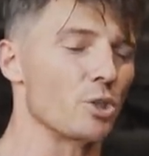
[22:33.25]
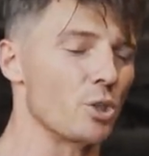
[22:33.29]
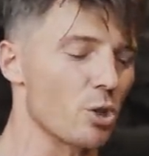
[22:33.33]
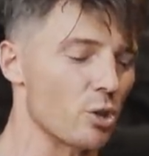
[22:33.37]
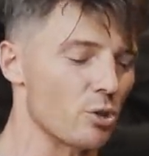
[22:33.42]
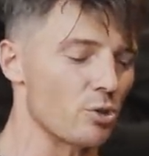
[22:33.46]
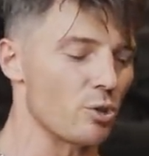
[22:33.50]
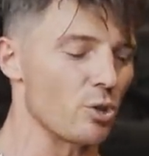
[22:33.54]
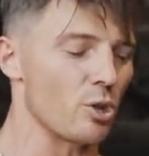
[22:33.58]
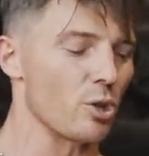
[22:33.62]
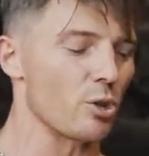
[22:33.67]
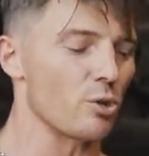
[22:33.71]

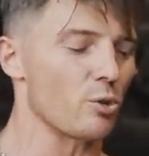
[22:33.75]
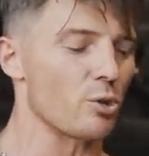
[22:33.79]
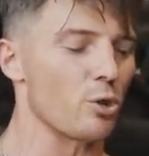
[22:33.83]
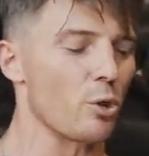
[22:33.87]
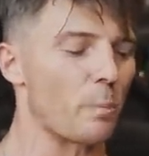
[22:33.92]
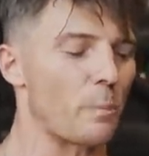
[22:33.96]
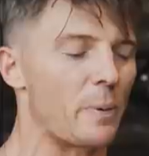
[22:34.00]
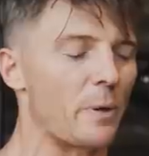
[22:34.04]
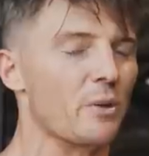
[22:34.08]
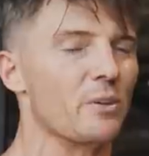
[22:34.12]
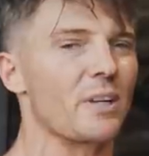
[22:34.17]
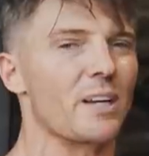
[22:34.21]
You're, you're,
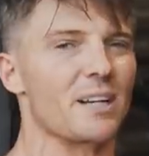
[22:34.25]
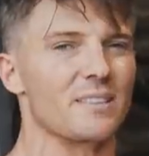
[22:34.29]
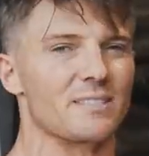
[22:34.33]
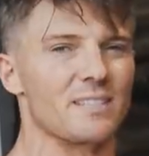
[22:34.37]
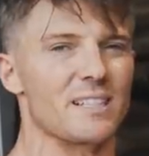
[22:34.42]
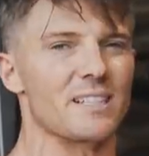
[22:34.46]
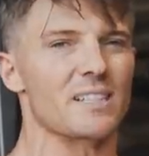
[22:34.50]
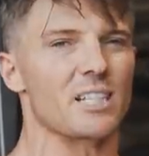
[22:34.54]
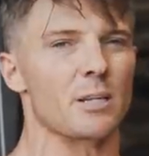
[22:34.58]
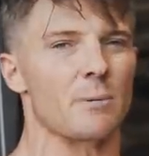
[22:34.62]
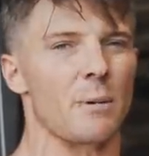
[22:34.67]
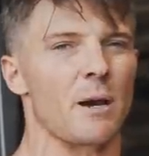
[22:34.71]
you're building a
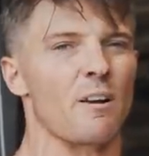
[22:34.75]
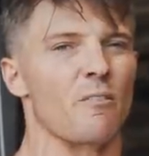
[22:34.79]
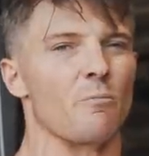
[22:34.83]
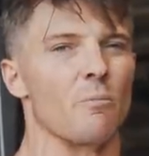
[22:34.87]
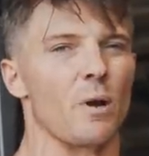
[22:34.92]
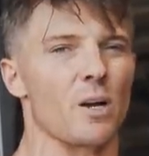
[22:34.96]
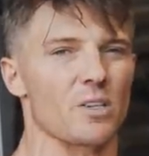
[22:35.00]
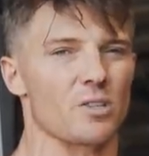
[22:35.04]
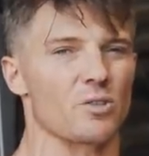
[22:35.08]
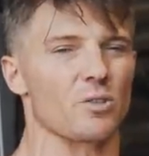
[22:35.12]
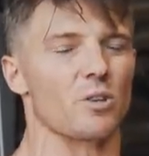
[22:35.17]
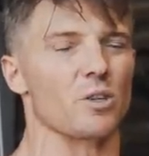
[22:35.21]
decent amount of
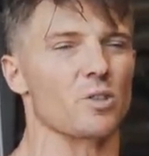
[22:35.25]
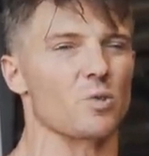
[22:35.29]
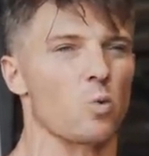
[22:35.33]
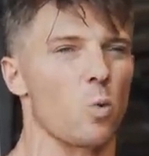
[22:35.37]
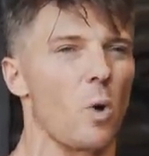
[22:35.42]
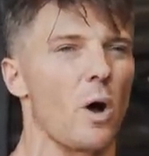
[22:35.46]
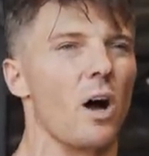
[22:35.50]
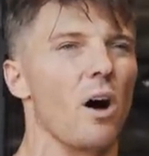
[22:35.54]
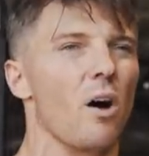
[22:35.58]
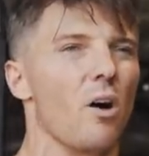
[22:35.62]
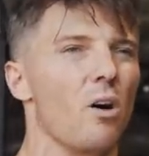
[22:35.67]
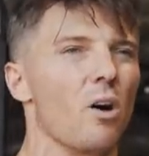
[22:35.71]
muscle as
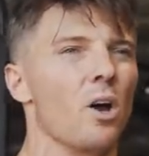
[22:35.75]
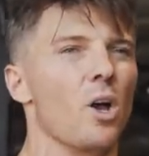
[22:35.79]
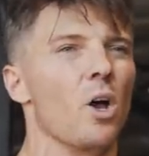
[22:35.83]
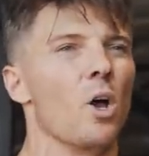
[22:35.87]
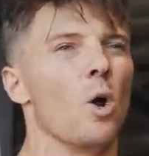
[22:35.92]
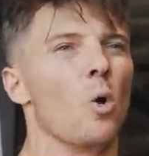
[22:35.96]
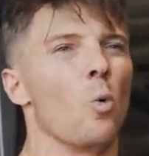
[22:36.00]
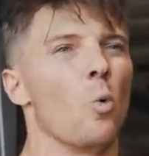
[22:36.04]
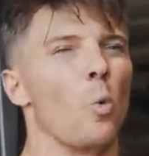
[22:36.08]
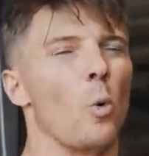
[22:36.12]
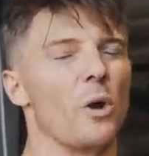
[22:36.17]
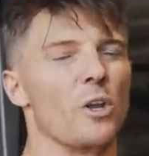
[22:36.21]
well
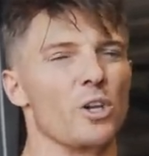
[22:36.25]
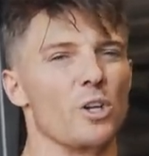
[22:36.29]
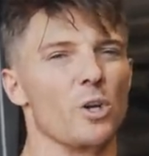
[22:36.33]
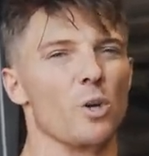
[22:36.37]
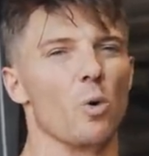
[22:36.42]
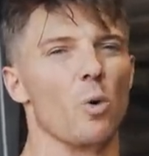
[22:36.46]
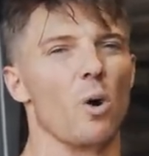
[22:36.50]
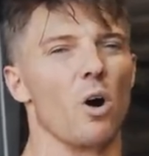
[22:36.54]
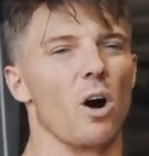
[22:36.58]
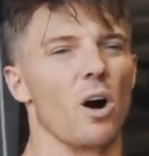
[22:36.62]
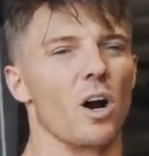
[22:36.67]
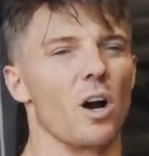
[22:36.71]
when
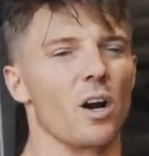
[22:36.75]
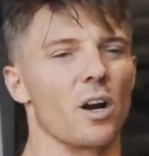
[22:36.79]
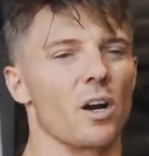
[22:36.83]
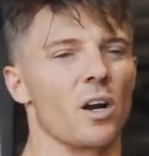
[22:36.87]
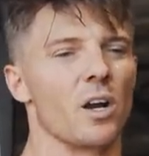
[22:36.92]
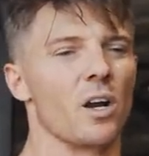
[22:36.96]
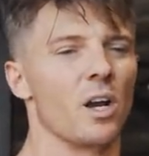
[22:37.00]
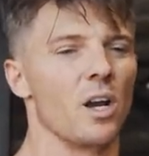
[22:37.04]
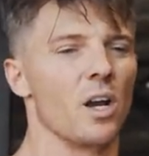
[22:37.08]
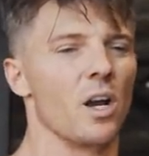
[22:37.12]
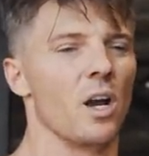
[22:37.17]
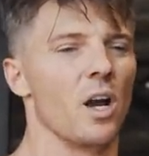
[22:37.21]
you are
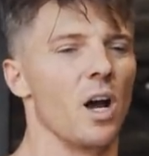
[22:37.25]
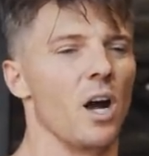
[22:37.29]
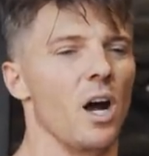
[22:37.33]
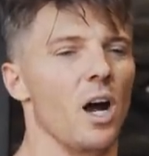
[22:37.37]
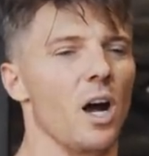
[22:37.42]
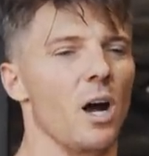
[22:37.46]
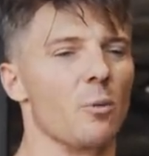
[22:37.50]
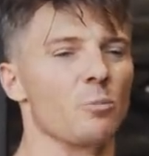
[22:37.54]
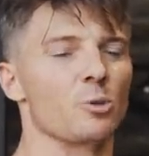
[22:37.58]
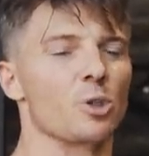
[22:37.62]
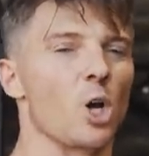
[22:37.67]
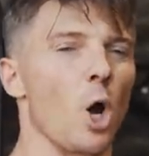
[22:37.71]

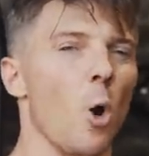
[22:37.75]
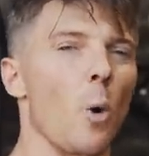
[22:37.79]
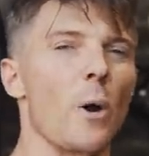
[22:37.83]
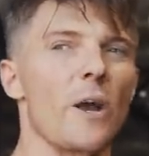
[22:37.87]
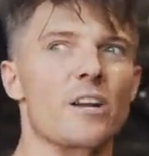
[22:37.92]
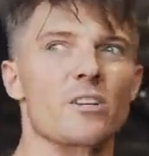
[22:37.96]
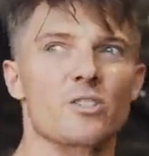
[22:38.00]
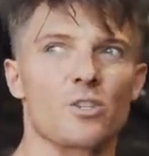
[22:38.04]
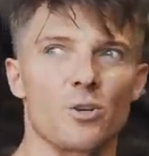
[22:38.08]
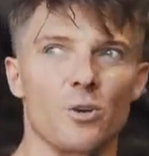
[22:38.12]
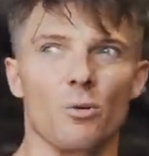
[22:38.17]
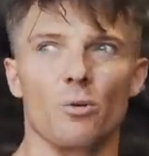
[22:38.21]
um,
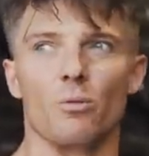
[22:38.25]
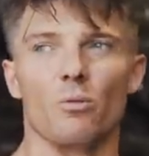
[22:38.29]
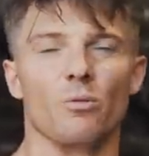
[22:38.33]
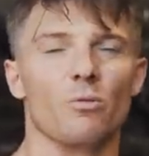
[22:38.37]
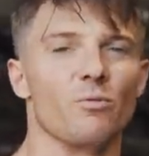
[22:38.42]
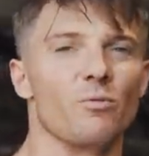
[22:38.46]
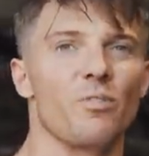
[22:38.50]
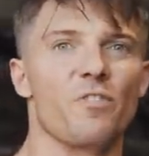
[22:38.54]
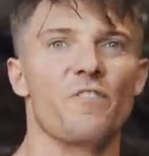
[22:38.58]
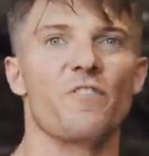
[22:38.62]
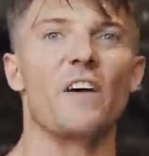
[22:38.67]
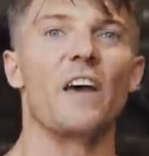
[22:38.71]
going to
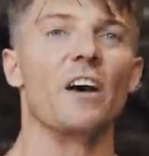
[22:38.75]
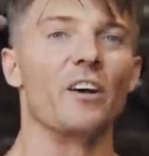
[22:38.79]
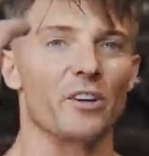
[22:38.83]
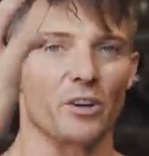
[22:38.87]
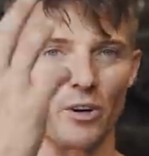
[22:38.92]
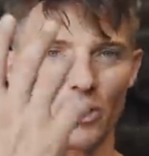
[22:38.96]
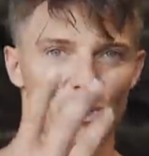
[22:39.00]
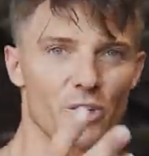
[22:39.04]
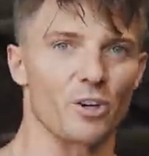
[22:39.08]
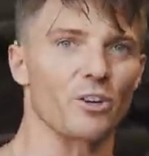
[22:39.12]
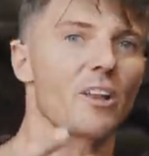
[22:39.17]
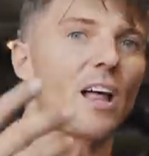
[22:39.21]

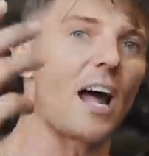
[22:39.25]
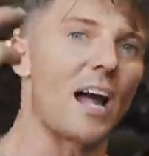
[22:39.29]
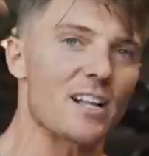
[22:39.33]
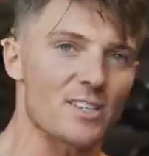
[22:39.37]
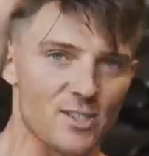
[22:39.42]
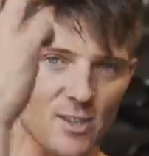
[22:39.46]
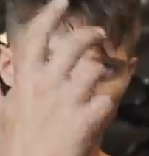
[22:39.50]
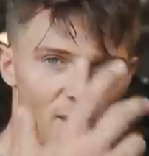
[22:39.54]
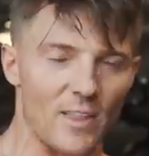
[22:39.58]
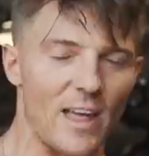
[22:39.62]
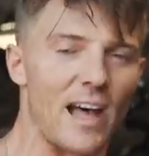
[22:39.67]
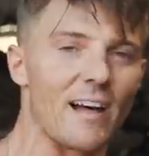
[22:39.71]
failure in your
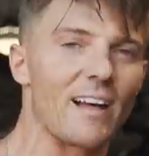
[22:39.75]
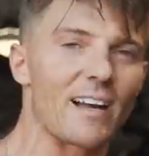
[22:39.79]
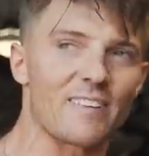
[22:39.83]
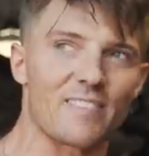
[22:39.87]
lats on that.